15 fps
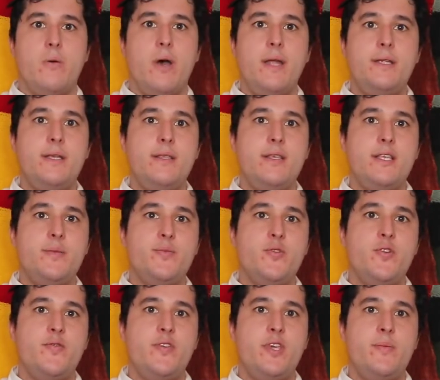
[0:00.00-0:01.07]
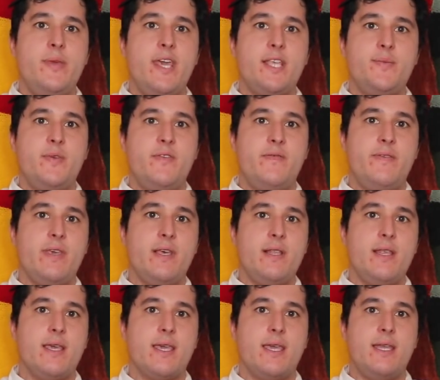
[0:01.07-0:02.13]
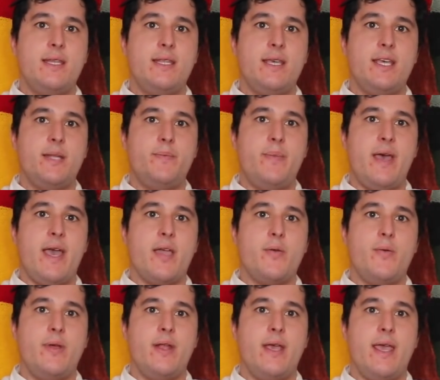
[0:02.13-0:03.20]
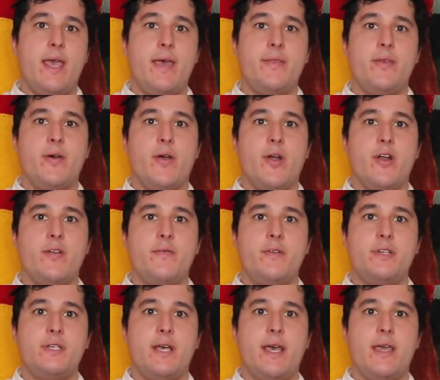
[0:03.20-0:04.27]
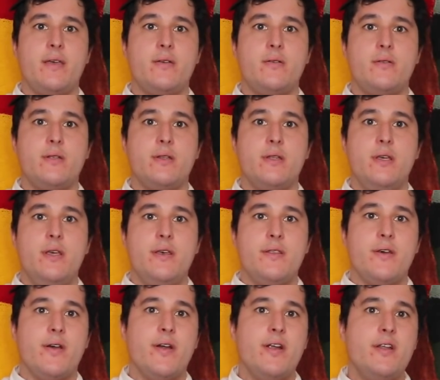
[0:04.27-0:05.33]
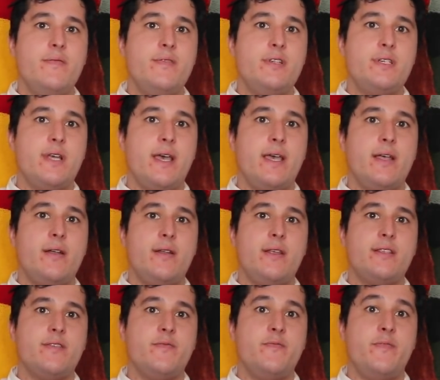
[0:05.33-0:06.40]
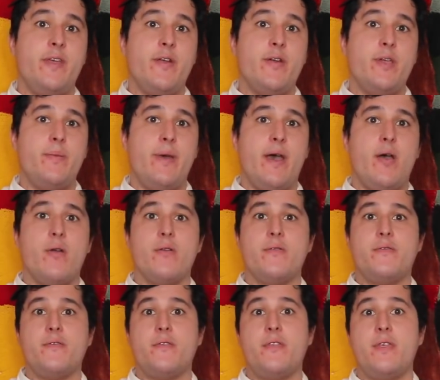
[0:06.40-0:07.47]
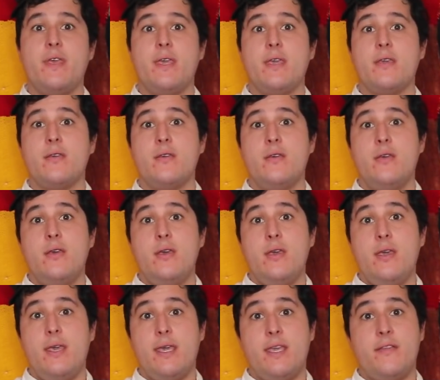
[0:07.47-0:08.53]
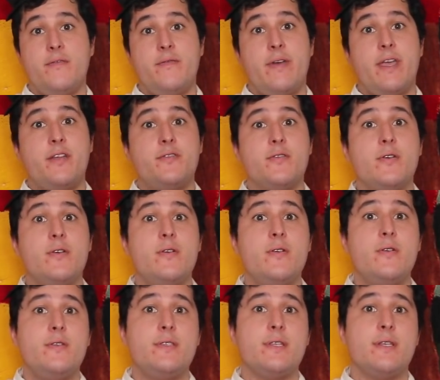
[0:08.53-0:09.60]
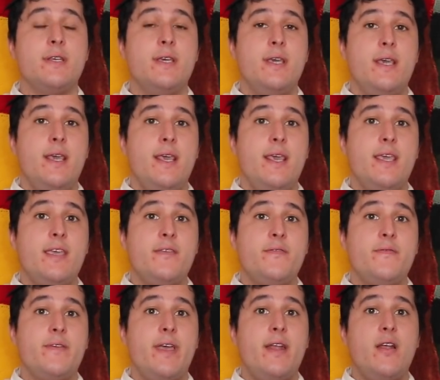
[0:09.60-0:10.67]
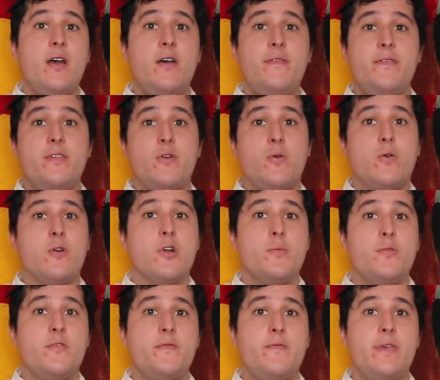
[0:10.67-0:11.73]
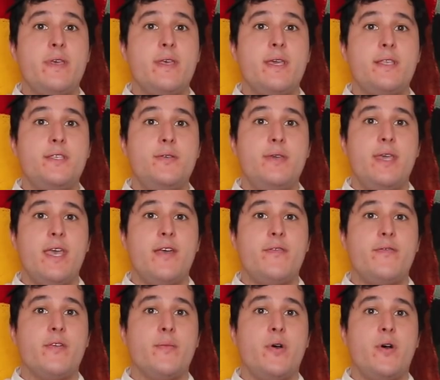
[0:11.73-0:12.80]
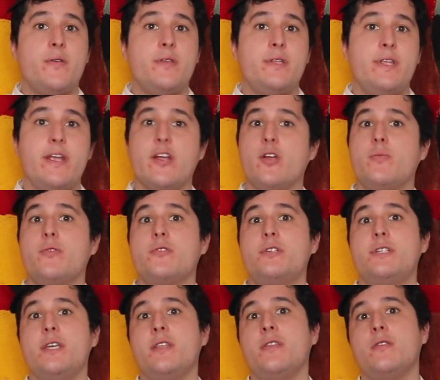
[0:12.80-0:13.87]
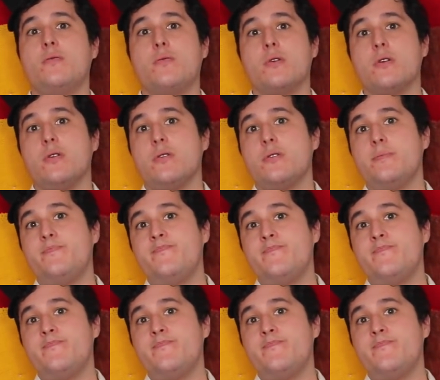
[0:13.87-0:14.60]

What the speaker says: Watching this movie makes me feel like I did back when I had the heart of a child, and the heart of a child is a very powerful thing. It can fight trolls, and it can fight off the horrible feelings you get from all the terrible shit in the world.